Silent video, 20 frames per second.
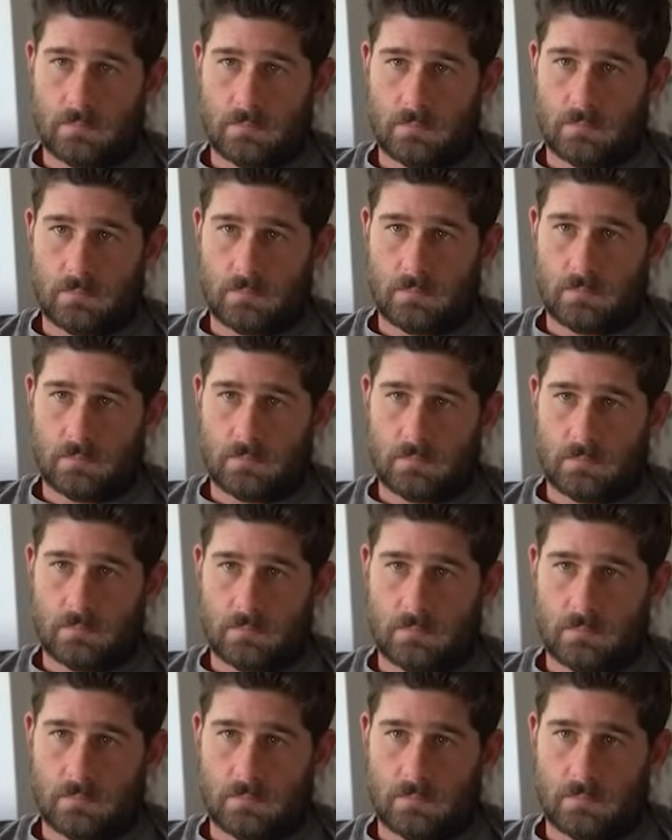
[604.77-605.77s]

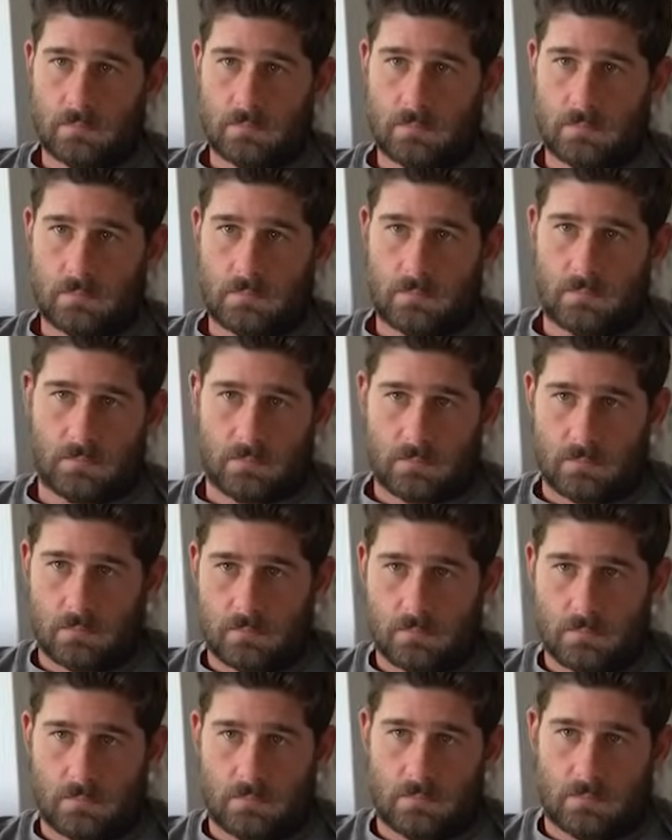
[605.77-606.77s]

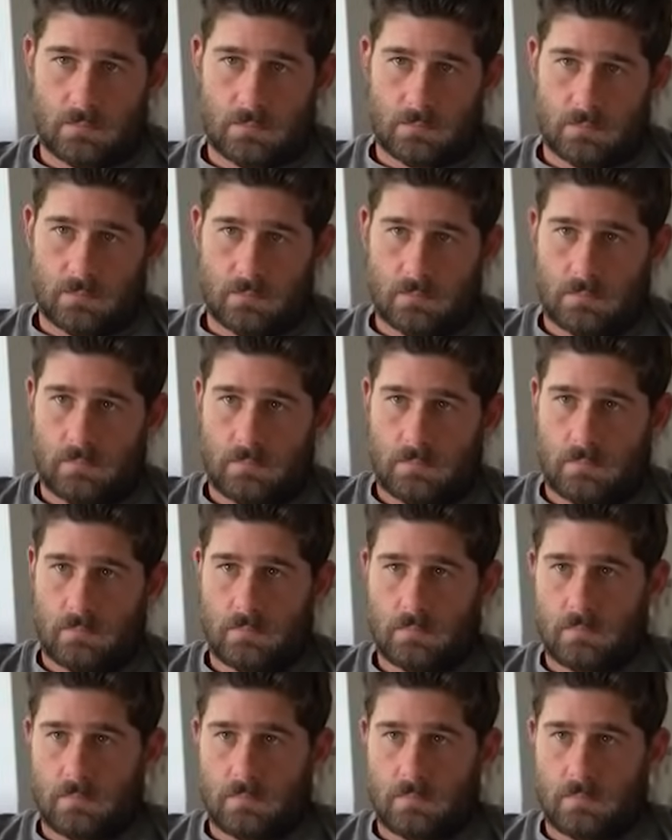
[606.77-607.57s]
The person shown says nothing.